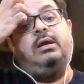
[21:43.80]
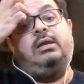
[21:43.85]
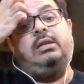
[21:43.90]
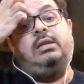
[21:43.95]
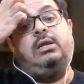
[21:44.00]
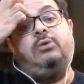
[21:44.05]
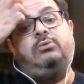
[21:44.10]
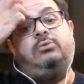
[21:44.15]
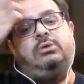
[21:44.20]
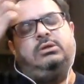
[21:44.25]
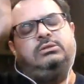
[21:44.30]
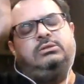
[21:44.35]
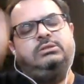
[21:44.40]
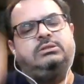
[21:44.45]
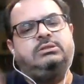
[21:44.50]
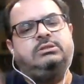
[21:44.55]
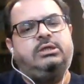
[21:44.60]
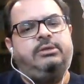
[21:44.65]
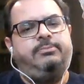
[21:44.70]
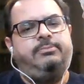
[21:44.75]
and now there is a
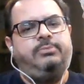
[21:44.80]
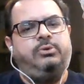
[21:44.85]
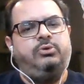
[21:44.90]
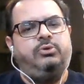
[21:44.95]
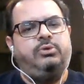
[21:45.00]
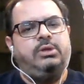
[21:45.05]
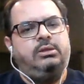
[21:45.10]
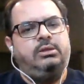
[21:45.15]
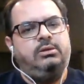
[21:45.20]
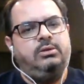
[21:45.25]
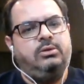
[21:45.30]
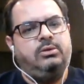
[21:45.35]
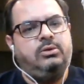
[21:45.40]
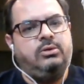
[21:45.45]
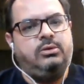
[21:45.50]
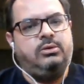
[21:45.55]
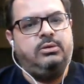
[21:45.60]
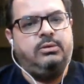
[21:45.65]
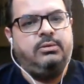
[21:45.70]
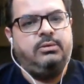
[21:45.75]
script to run
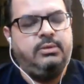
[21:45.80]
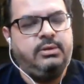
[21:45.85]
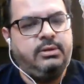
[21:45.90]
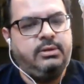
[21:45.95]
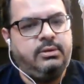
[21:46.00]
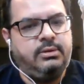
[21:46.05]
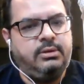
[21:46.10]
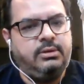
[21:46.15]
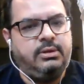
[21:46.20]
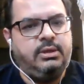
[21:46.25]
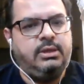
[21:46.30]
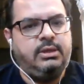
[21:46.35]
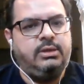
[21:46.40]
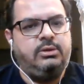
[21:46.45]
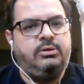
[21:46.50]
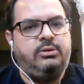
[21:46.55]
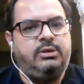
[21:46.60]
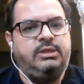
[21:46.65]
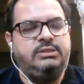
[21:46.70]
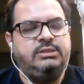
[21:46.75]
called
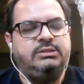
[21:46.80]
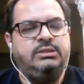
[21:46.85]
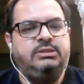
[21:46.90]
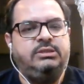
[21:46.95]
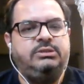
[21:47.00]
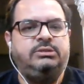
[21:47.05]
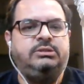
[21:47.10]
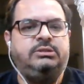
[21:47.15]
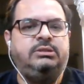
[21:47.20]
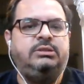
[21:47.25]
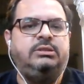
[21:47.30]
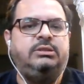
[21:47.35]
get.sh.